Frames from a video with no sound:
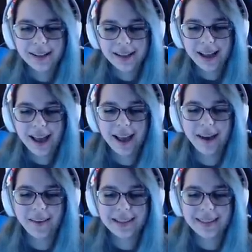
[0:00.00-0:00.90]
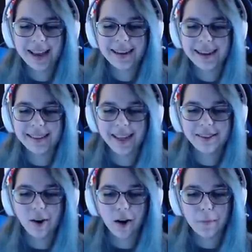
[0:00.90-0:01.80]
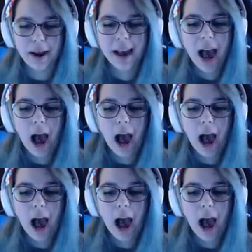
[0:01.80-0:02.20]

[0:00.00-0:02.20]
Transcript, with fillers: Ow, I landed in the doorway.